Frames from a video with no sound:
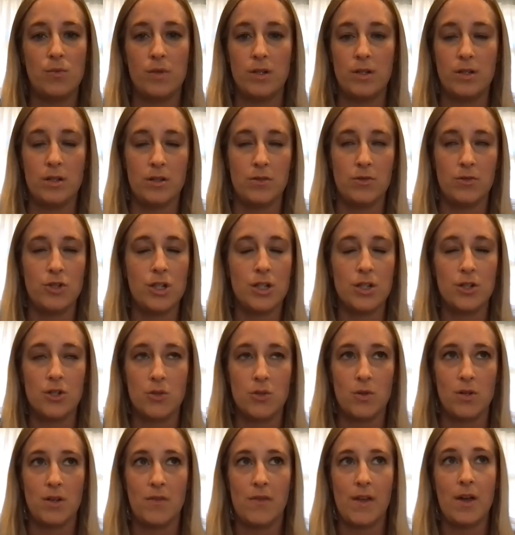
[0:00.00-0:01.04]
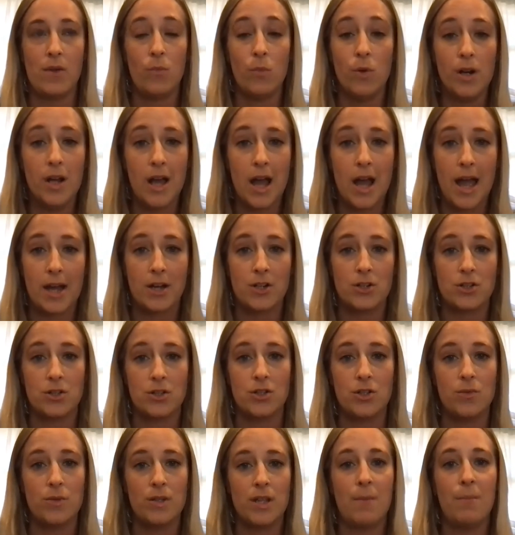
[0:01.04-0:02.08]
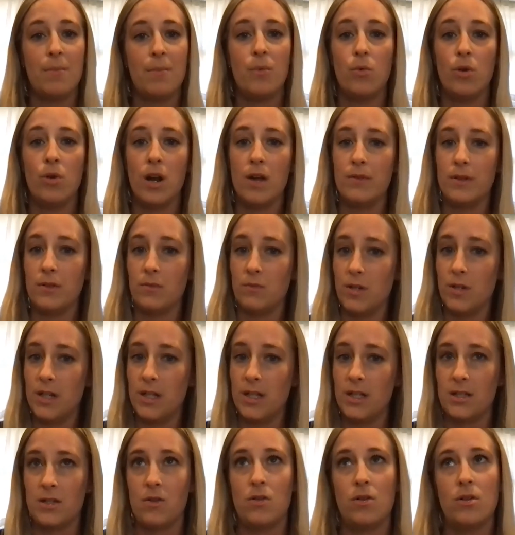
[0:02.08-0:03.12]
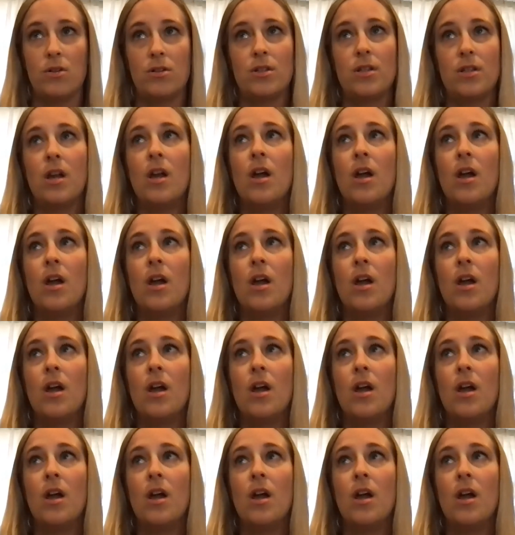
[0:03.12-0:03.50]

we you know she didn't do any of that and we're not actually doing that but we're having readings at ours